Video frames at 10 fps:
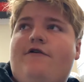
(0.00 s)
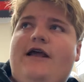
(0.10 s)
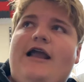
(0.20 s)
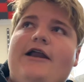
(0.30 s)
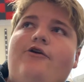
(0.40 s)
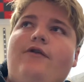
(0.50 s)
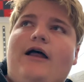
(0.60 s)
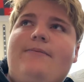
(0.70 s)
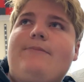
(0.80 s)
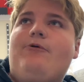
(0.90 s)
Like, I know a
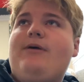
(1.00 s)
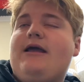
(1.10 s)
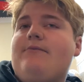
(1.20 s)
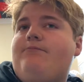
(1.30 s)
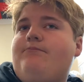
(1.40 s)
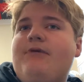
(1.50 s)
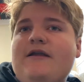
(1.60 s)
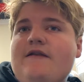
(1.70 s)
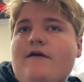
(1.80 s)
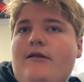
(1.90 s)
lot of people make a
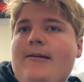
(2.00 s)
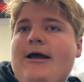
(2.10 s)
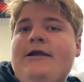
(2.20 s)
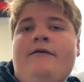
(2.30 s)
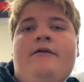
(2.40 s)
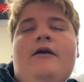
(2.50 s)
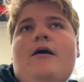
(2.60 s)
big deal about it,